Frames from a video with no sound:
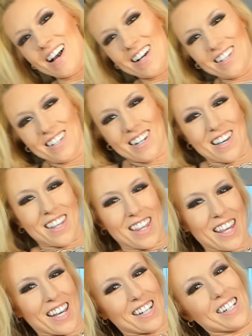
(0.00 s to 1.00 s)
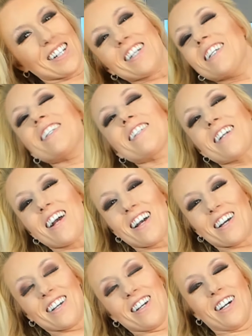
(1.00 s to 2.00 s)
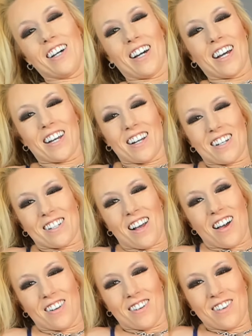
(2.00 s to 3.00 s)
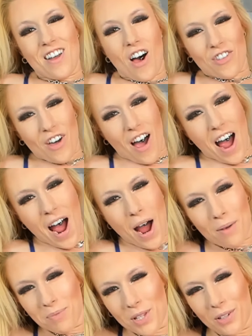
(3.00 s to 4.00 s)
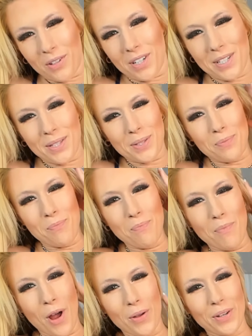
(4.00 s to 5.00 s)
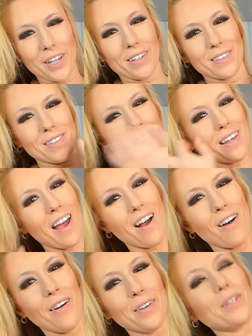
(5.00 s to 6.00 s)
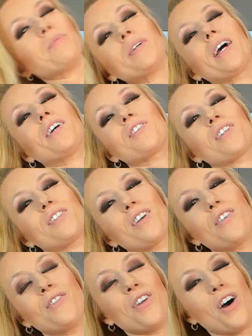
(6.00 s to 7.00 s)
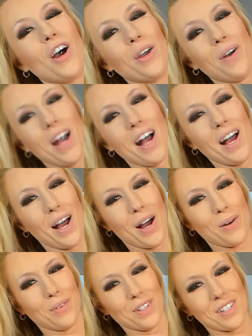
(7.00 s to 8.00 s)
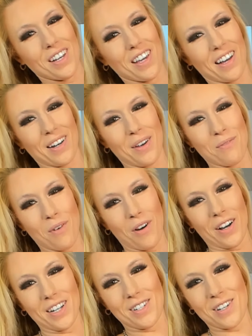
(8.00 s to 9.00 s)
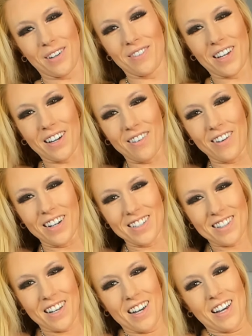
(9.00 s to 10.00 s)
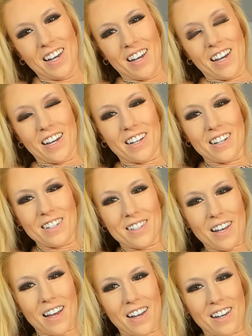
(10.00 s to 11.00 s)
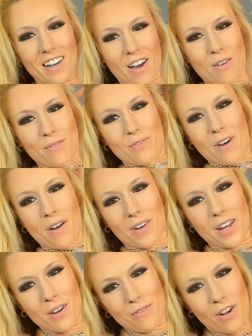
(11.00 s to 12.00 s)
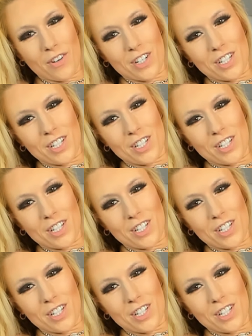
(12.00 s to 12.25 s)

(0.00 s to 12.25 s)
and this set is another absolutely smoking set. Honey Birdette just know how to get it right, don't they guys? It is a very,